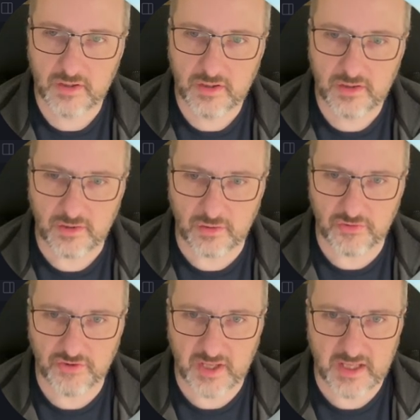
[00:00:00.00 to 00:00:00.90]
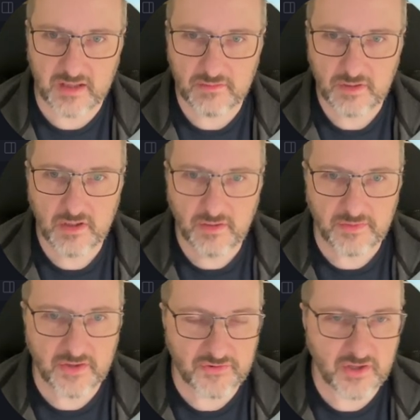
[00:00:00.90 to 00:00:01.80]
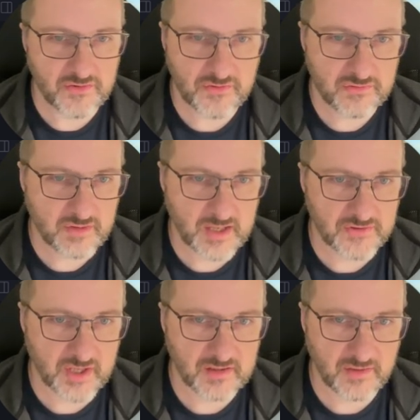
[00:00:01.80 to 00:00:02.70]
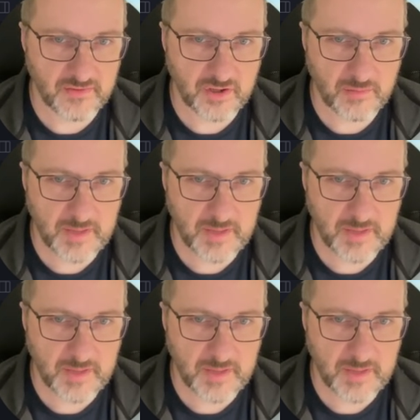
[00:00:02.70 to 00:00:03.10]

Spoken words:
you'll see this is exactly the commit.